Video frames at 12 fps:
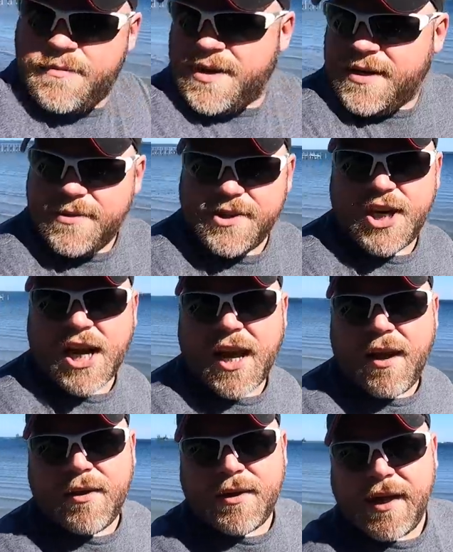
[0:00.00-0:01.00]
I'm gonna go
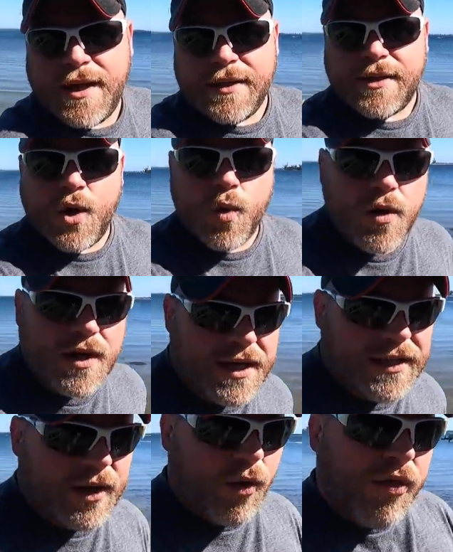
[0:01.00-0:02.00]
check out a
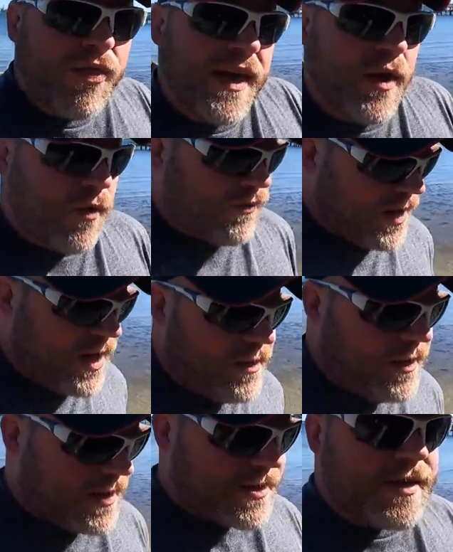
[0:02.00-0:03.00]
quirky little thing over
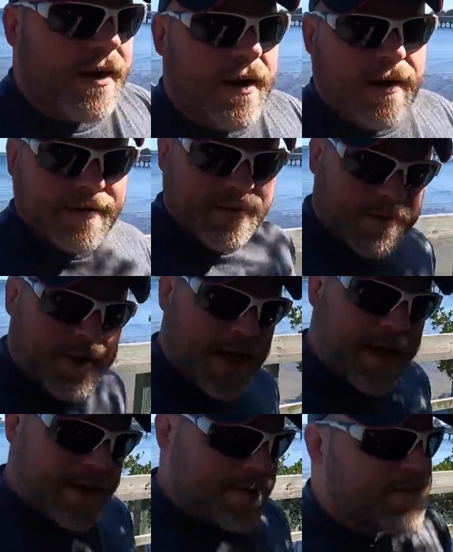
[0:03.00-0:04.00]
here I saw.
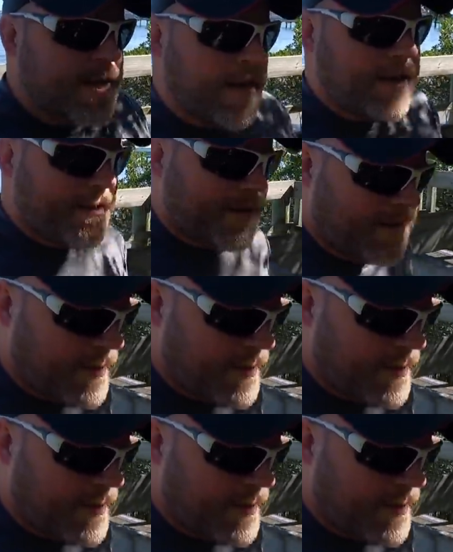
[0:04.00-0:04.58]
Okay, okay.